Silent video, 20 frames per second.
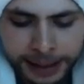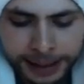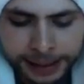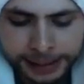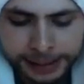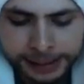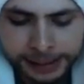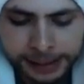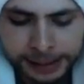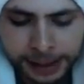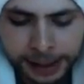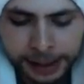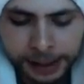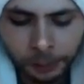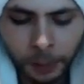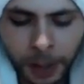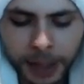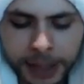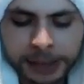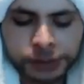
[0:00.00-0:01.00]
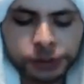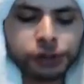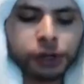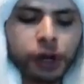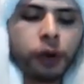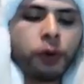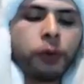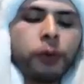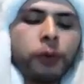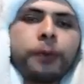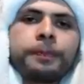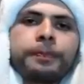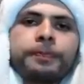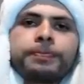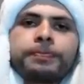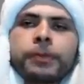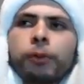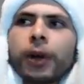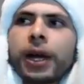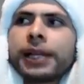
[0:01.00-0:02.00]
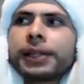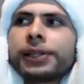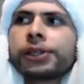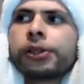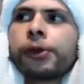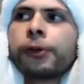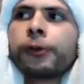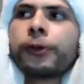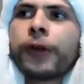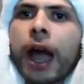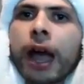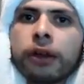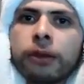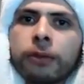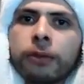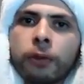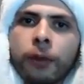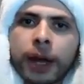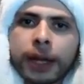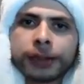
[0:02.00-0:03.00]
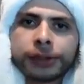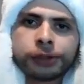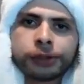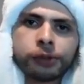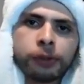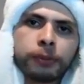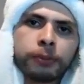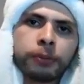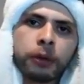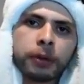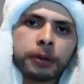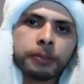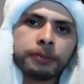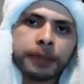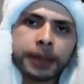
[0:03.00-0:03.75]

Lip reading: it's so valuable, why it's so important.